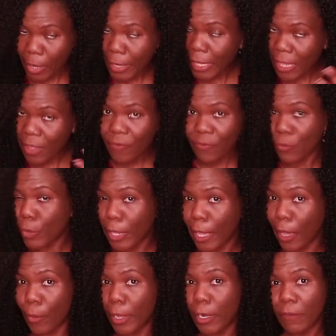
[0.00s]
what if we
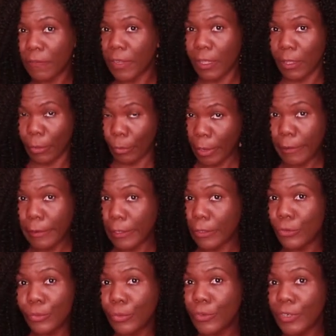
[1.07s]
are one of the one
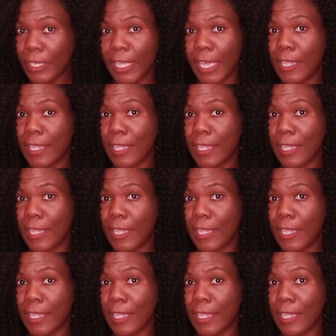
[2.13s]
in 200